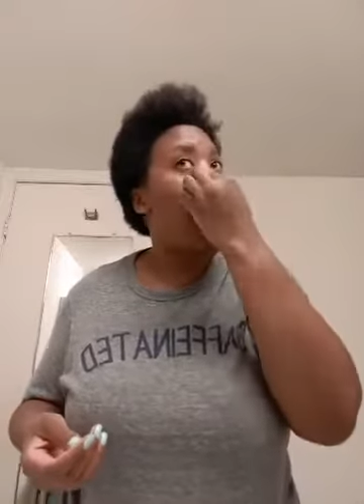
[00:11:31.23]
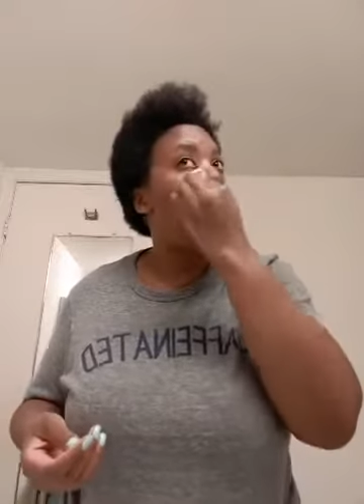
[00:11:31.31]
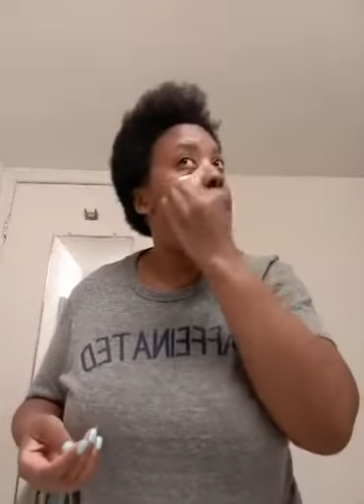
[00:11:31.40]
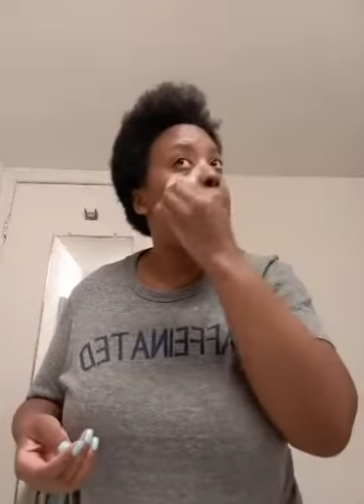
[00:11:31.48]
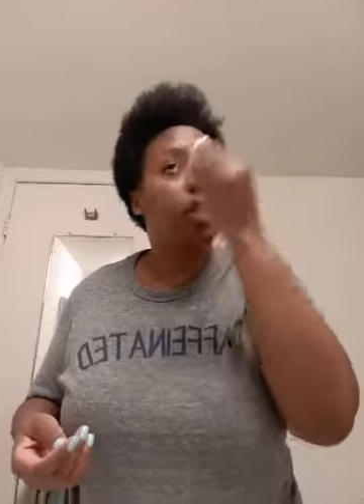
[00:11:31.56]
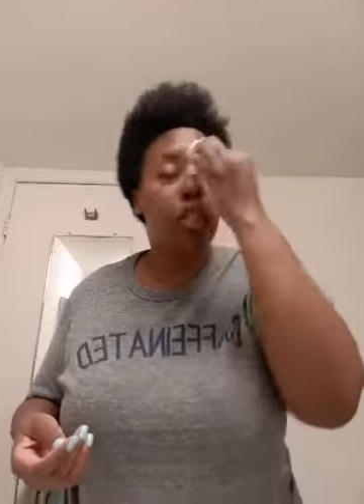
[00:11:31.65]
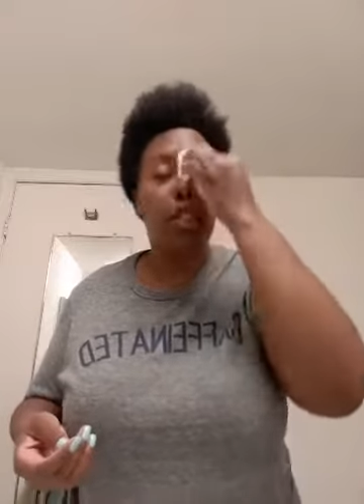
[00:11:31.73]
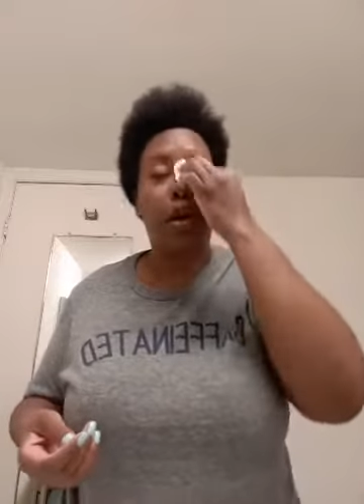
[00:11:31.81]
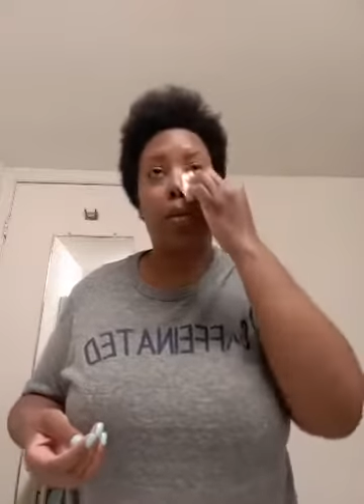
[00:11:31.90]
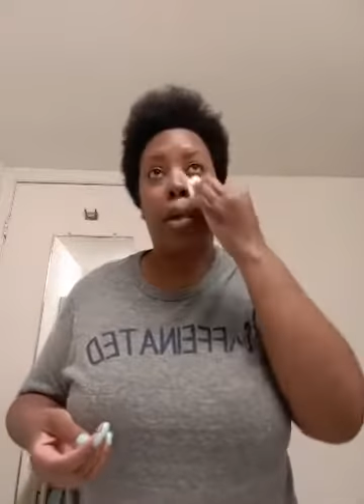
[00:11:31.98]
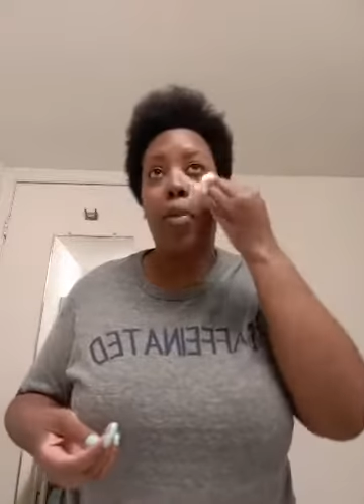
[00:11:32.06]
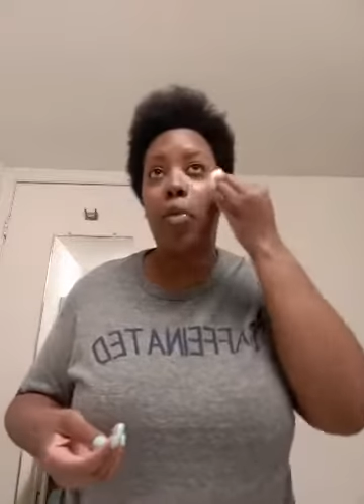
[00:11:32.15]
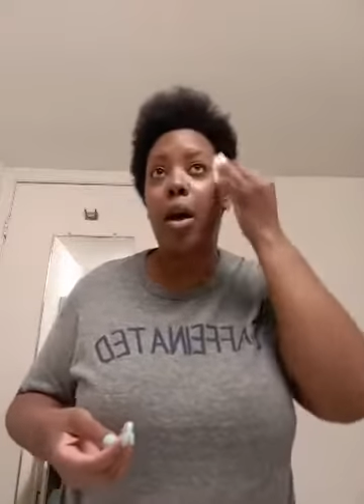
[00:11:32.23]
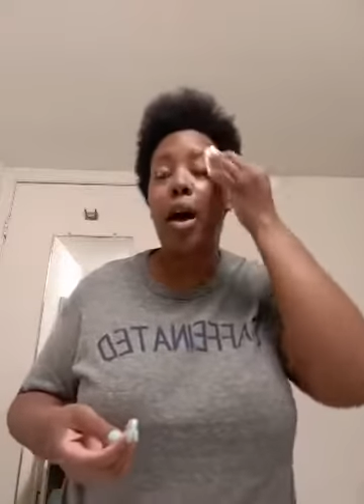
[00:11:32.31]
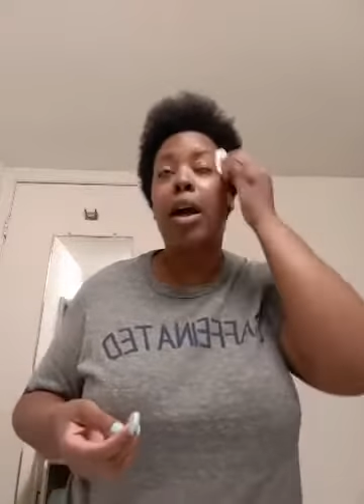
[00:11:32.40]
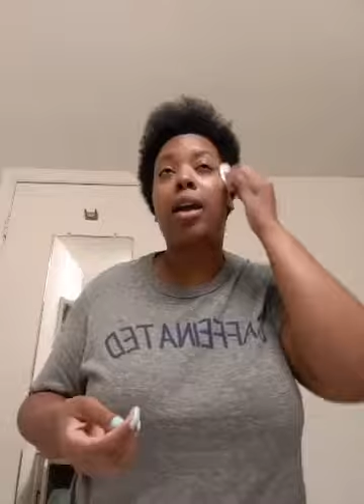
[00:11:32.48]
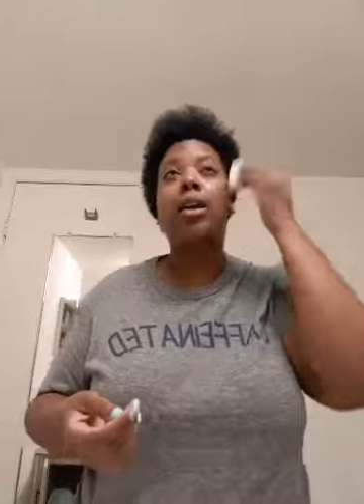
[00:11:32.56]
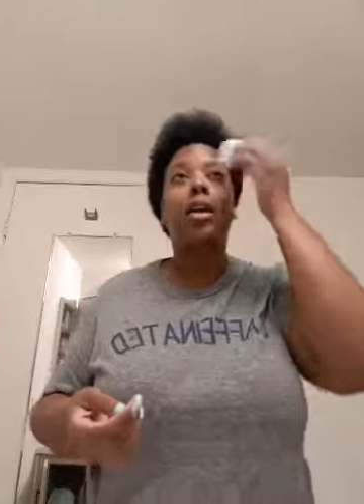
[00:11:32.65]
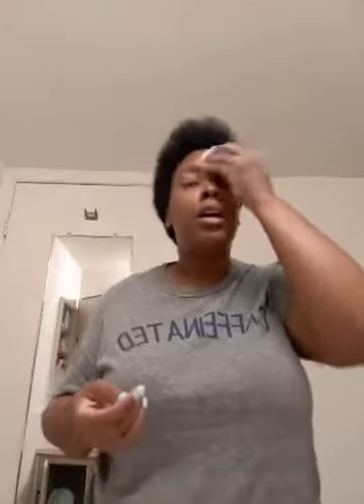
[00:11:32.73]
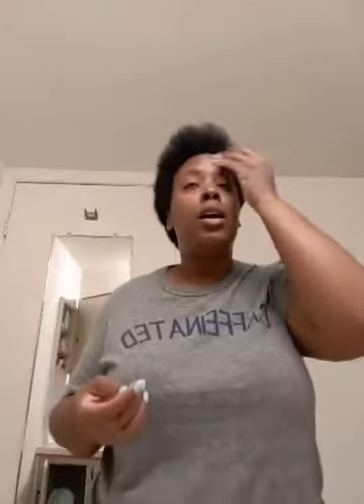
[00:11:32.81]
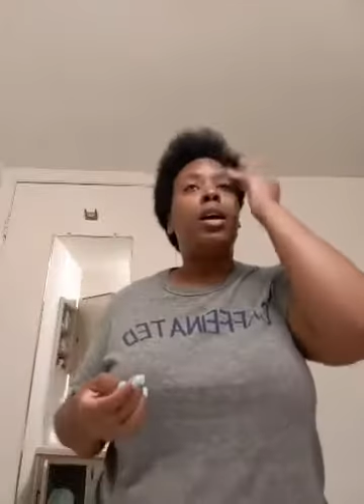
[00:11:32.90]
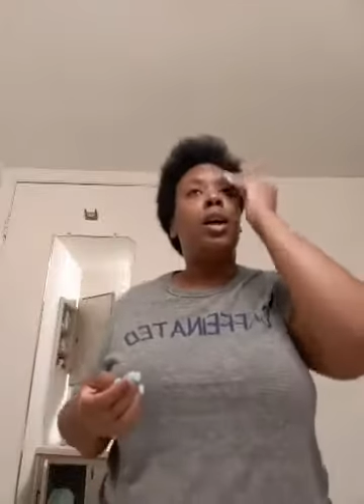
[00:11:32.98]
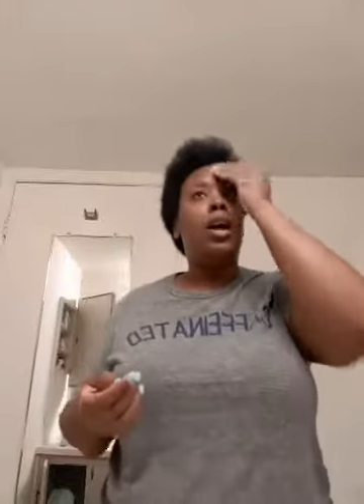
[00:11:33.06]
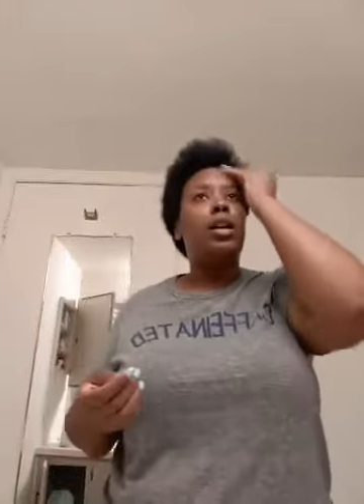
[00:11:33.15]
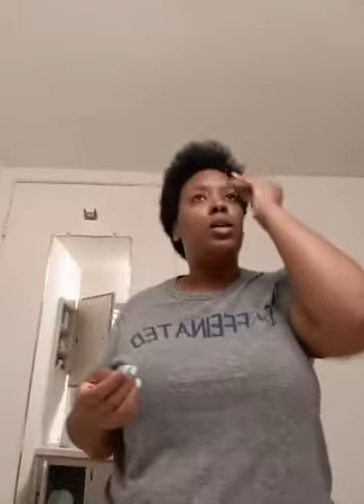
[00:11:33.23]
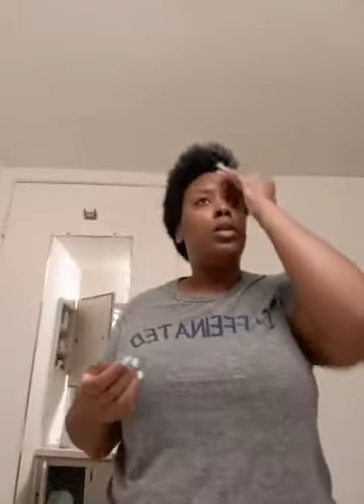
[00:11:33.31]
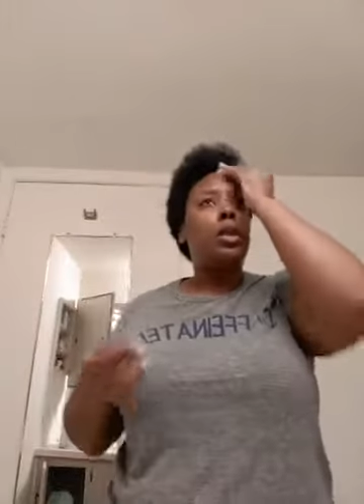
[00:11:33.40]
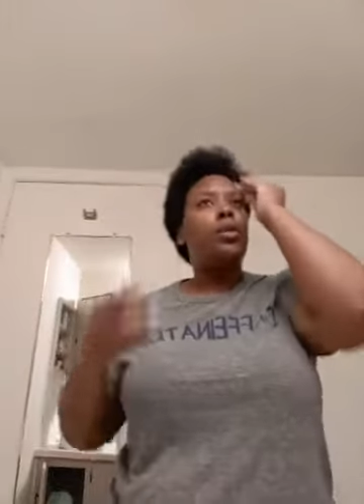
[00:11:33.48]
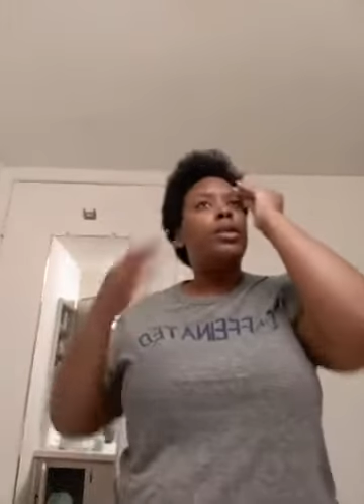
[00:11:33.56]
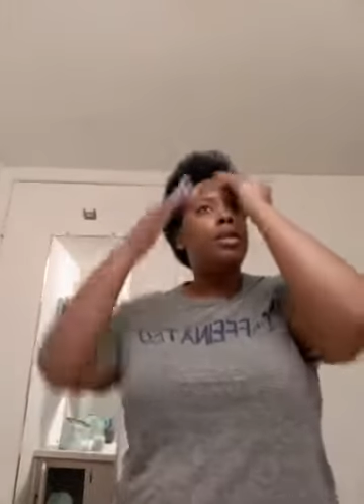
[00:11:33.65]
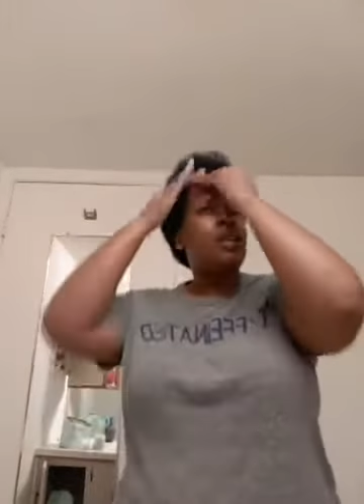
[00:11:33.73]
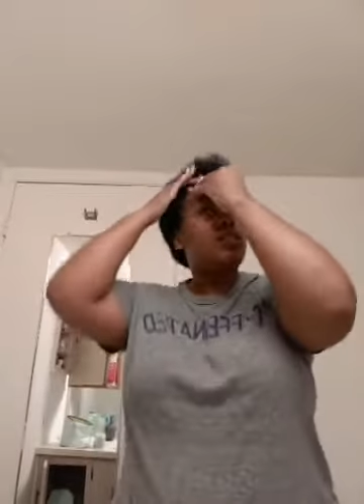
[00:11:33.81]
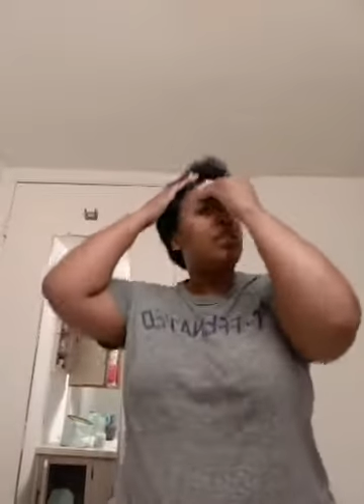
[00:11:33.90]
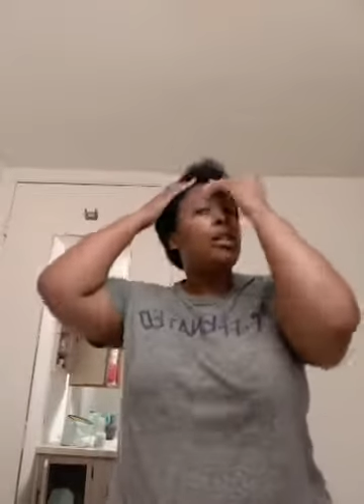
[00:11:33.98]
and just like around the eye. I know it always says